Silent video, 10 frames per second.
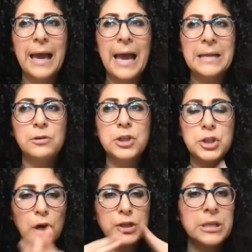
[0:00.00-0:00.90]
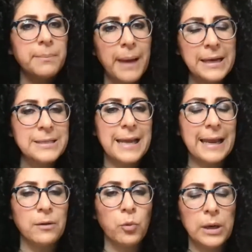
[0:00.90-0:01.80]
and start to
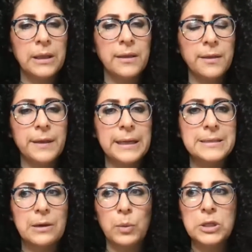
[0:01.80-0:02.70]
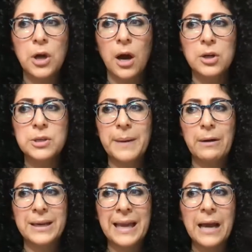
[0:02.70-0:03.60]
meditate. One of the things that we talked
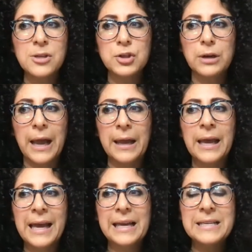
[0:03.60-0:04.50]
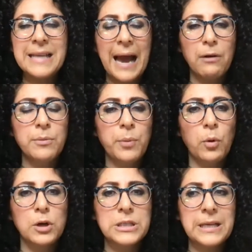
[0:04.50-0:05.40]
about yesterday is how
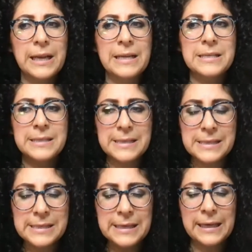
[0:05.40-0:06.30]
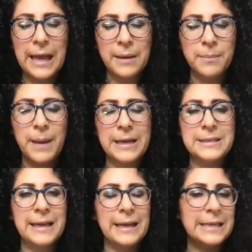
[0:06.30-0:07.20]
important it is to sit and
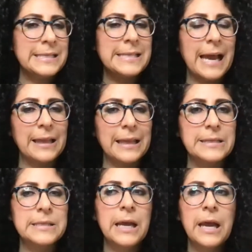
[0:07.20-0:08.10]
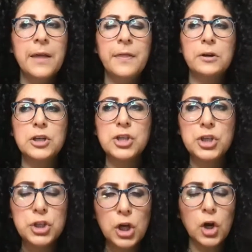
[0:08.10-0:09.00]
meditate in silence. There's
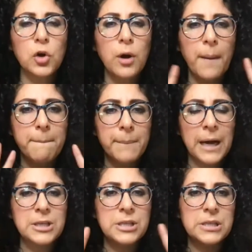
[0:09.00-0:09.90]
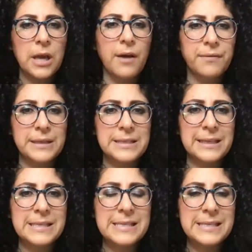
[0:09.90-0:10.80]
so much stuff that's
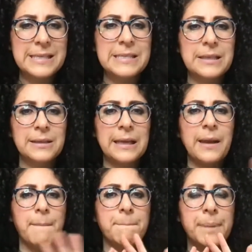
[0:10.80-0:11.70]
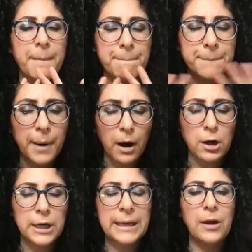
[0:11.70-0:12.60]
consistently
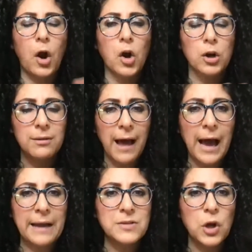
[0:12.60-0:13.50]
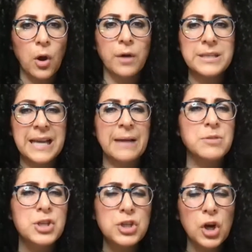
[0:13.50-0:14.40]
bombarding our lives all the time,
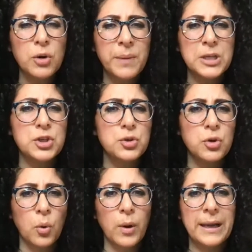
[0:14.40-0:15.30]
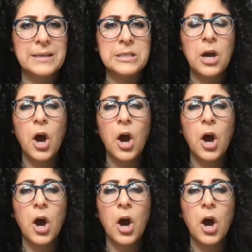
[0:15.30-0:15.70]
so much noise